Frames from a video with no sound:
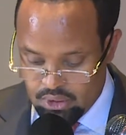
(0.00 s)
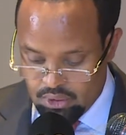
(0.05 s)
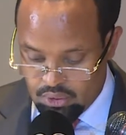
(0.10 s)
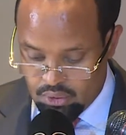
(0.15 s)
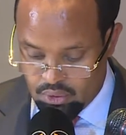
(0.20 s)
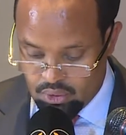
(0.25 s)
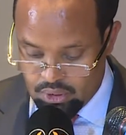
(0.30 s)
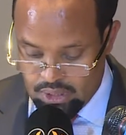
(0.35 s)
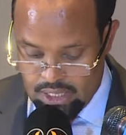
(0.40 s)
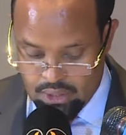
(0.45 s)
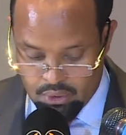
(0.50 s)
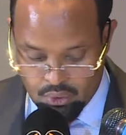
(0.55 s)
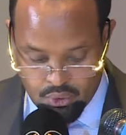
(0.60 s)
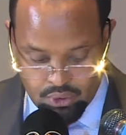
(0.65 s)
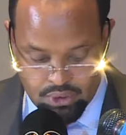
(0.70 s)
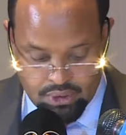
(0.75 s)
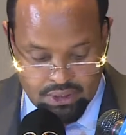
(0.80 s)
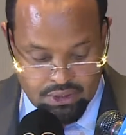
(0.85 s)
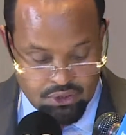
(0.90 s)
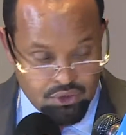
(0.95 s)
on
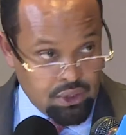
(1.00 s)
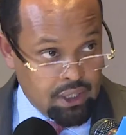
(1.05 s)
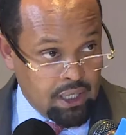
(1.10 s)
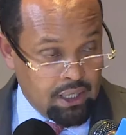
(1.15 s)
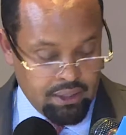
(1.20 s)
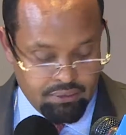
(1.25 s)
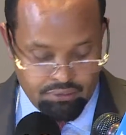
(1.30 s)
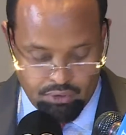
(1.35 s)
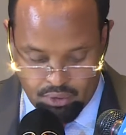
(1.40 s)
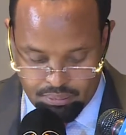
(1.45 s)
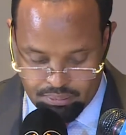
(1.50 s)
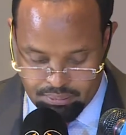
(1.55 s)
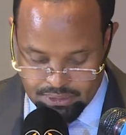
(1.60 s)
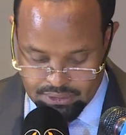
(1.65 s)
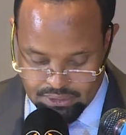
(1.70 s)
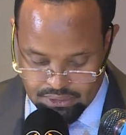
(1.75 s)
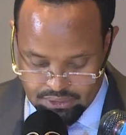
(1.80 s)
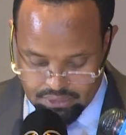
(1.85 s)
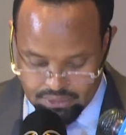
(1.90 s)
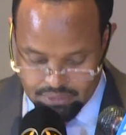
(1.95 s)
agro-industrial
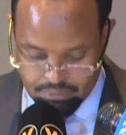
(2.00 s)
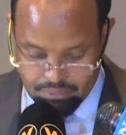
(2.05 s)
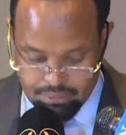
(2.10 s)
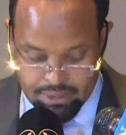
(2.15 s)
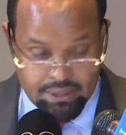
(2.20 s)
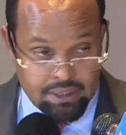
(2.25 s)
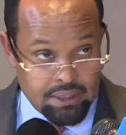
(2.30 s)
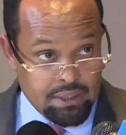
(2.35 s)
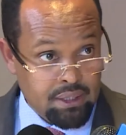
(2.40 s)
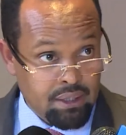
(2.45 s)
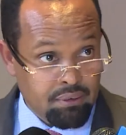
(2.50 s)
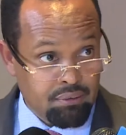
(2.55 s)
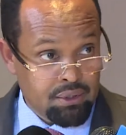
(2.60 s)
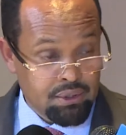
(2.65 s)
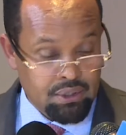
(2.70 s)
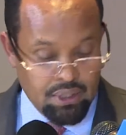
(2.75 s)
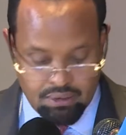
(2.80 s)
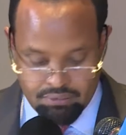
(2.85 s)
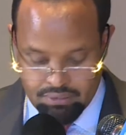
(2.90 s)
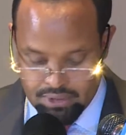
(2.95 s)
development, basic service
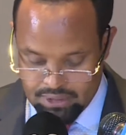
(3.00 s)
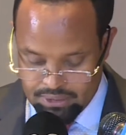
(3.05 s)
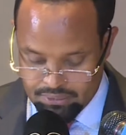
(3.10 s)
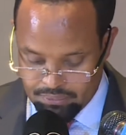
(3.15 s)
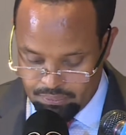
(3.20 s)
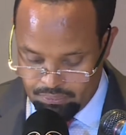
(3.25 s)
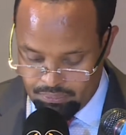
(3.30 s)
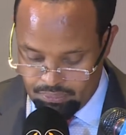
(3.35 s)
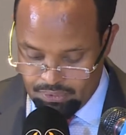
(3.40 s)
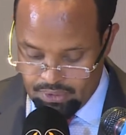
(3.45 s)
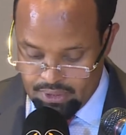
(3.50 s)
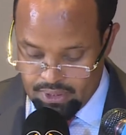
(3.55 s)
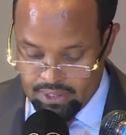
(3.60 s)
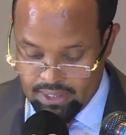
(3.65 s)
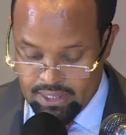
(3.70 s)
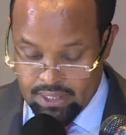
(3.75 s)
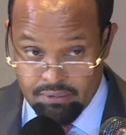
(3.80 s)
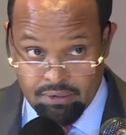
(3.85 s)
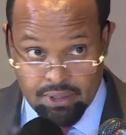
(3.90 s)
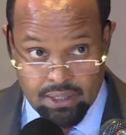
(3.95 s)
delivery,
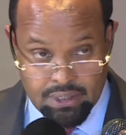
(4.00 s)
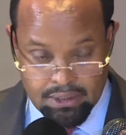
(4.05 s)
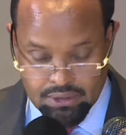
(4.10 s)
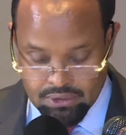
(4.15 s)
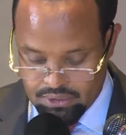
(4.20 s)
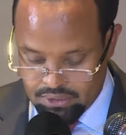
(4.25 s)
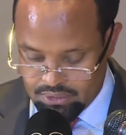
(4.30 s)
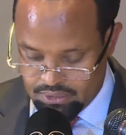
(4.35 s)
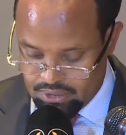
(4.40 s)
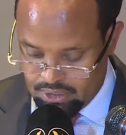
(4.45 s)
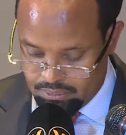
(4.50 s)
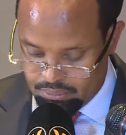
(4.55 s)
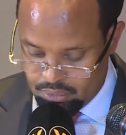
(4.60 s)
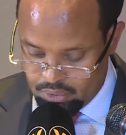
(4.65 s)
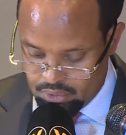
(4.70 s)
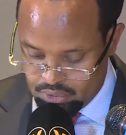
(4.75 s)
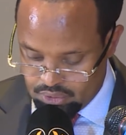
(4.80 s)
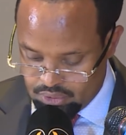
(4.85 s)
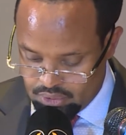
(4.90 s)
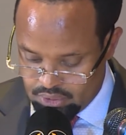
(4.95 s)
governance
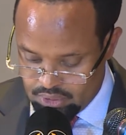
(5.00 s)
support,